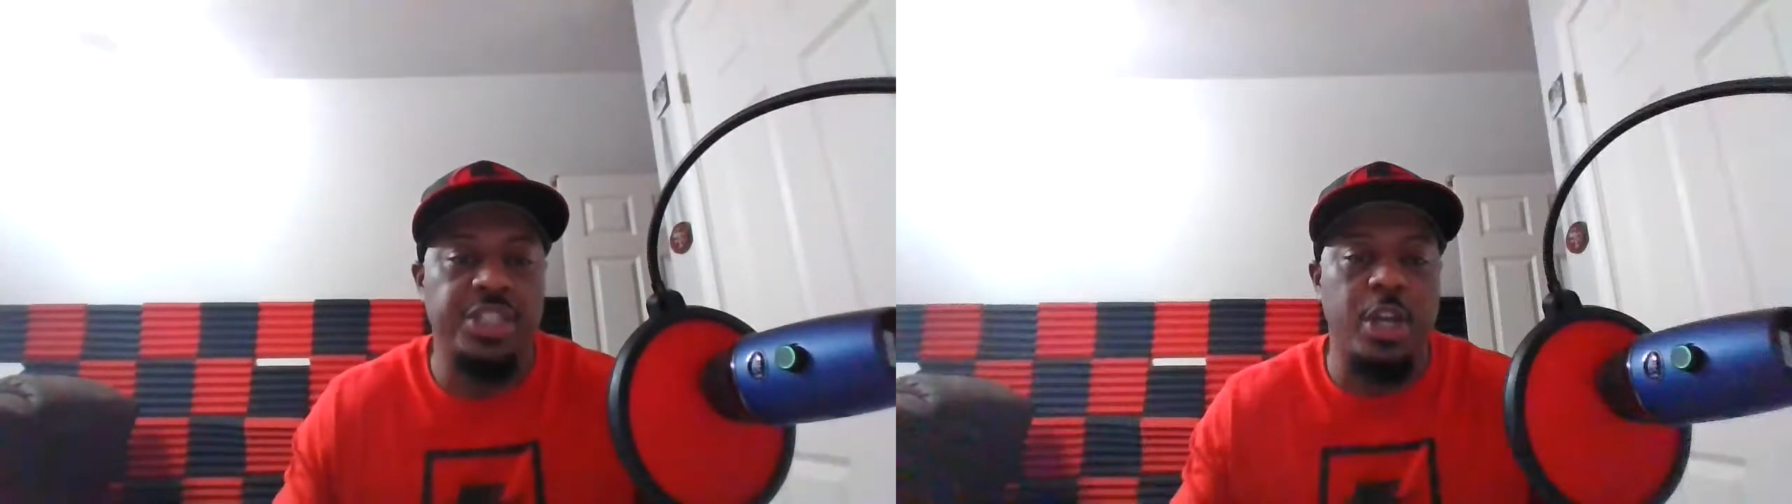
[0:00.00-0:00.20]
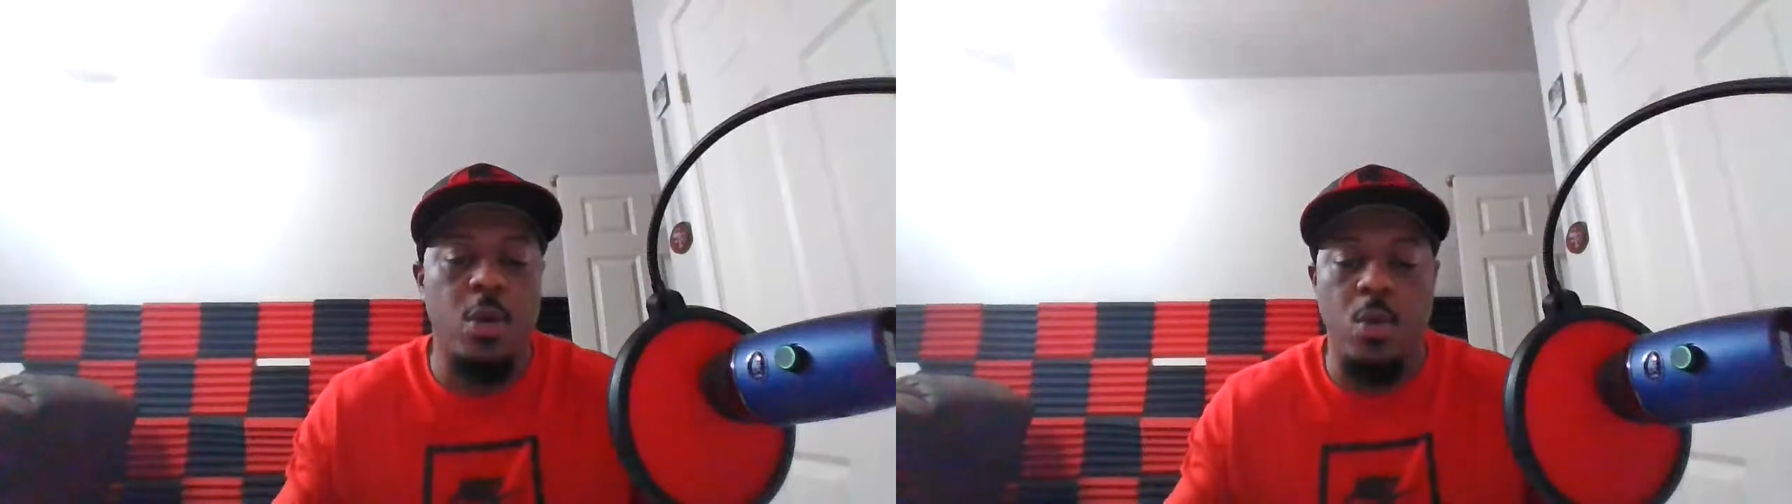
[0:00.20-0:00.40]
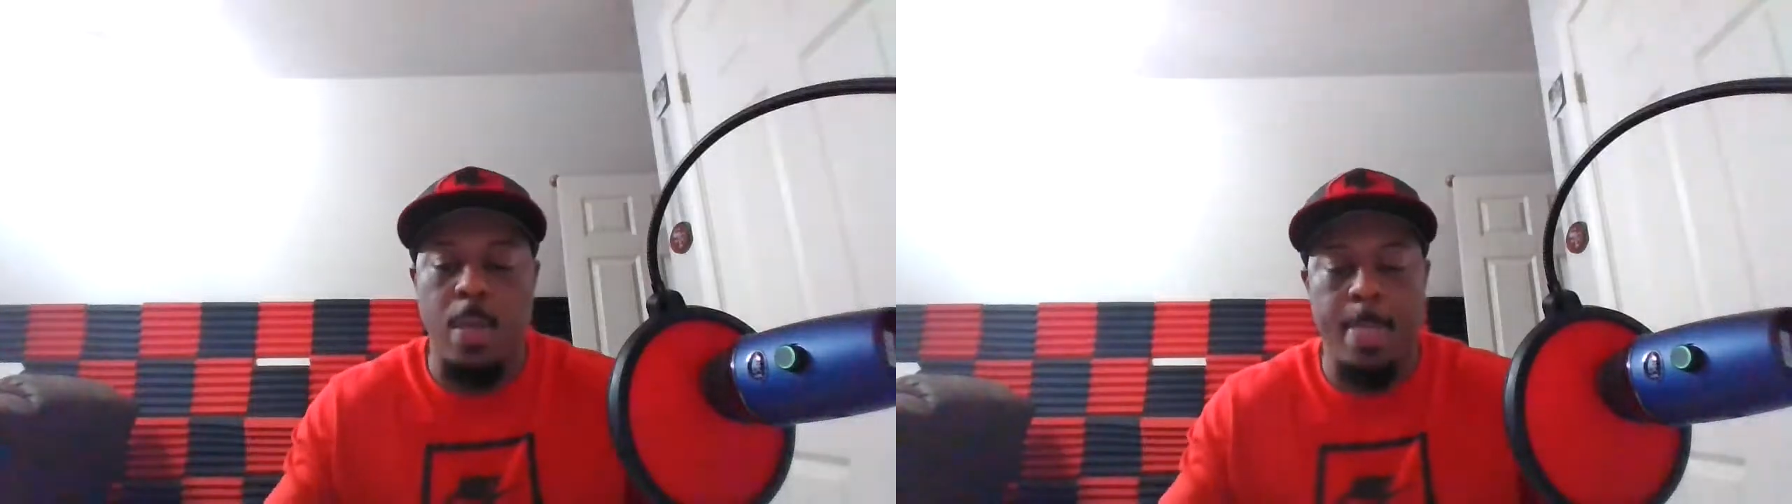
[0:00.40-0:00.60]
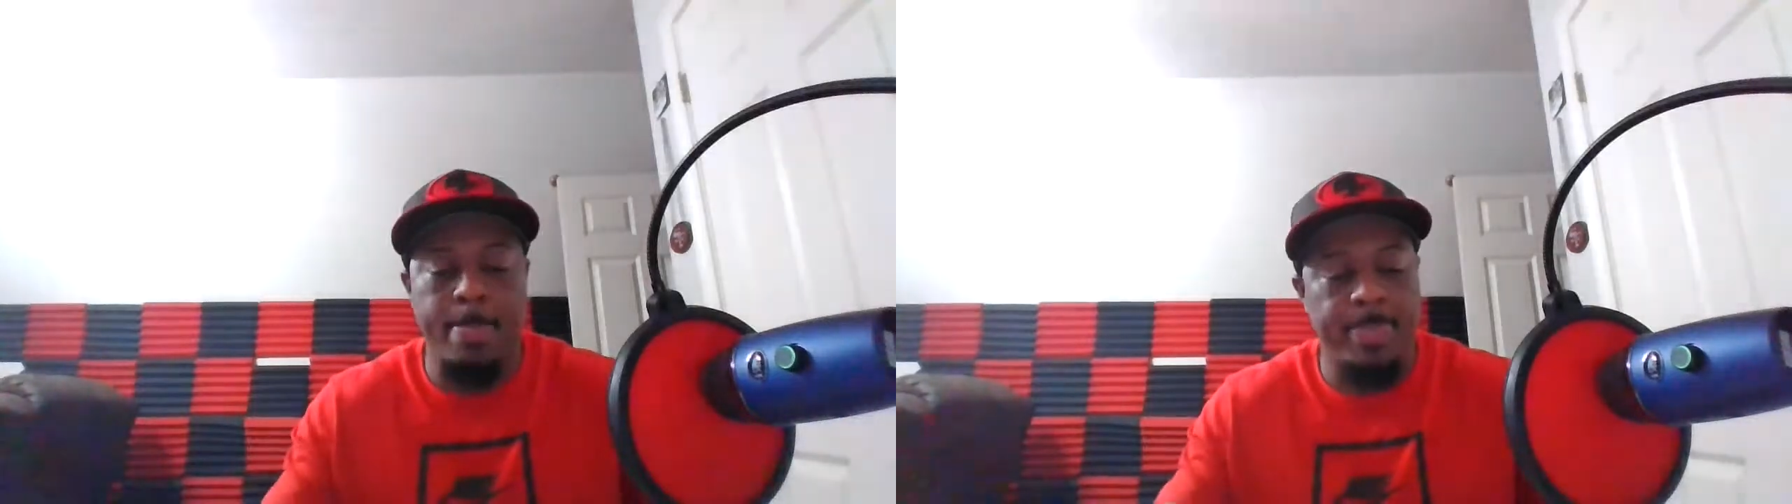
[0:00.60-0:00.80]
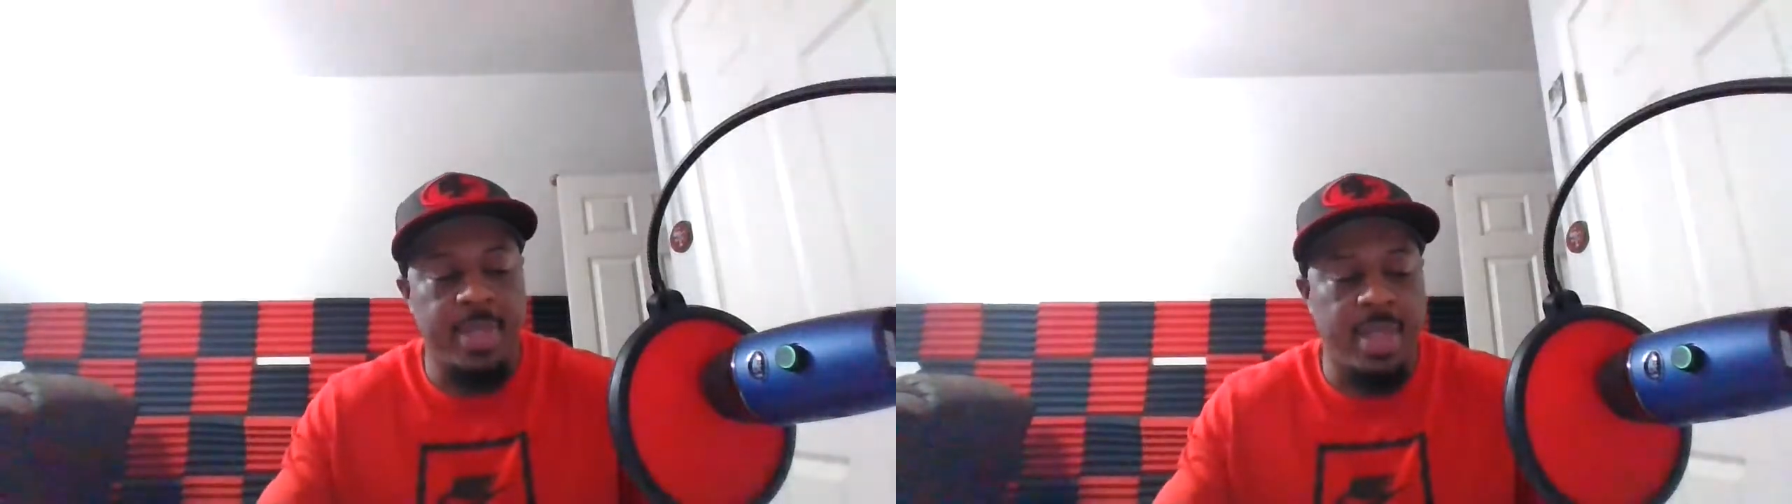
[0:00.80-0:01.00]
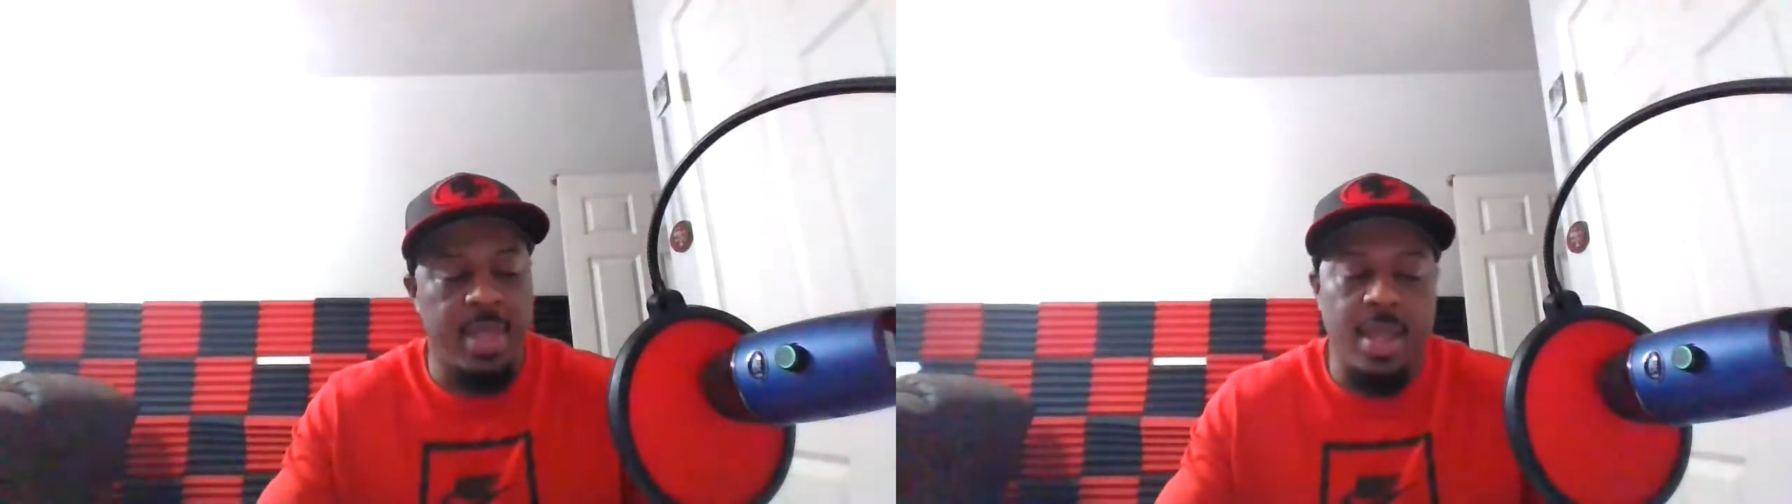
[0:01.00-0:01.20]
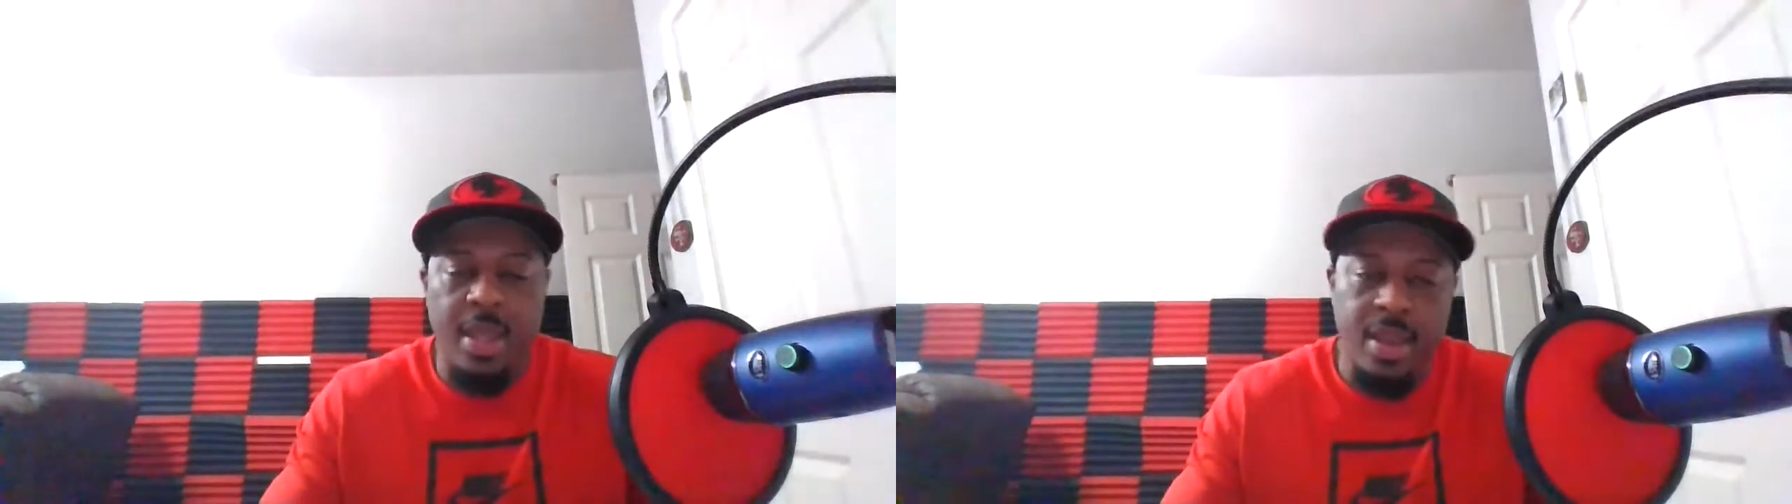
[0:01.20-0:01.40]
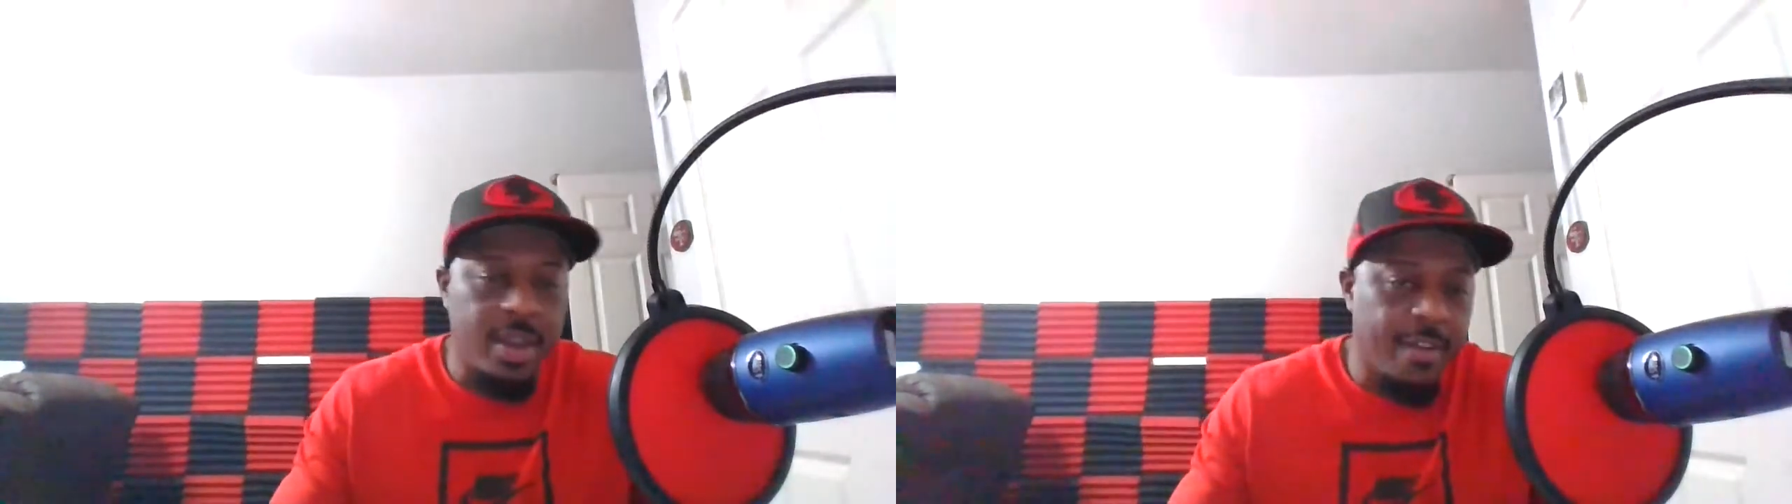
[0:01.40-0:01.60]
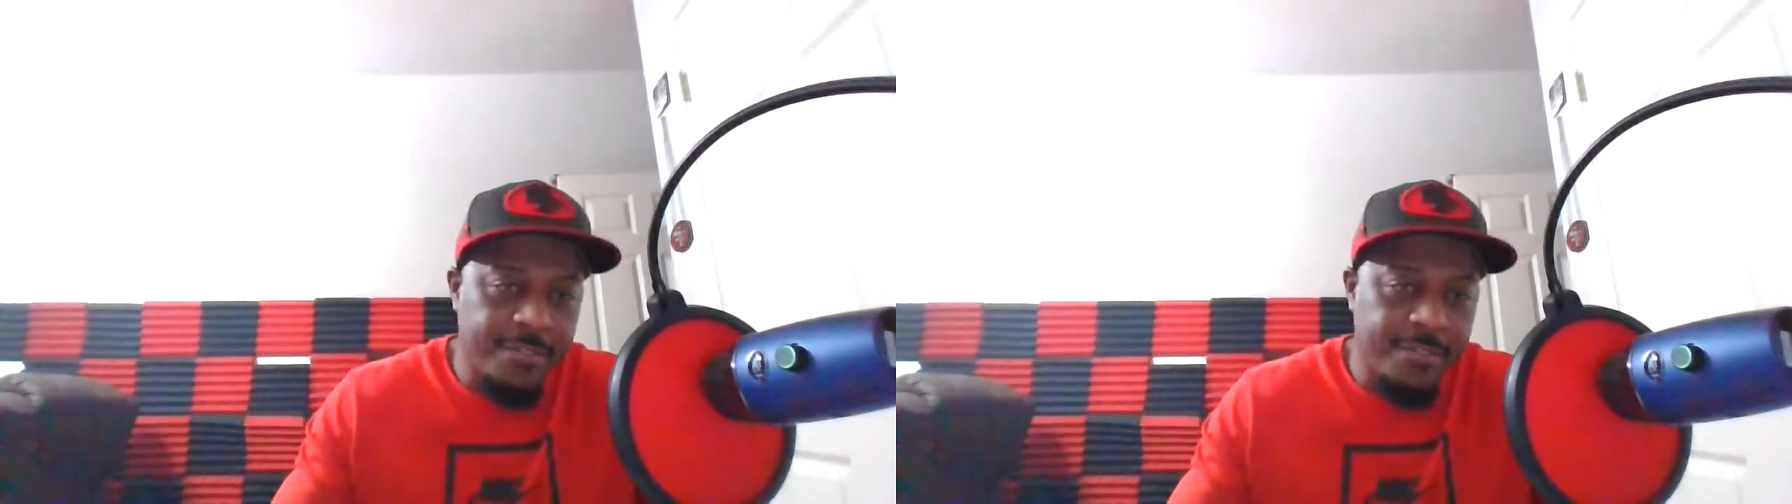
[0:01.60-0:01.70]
Show. The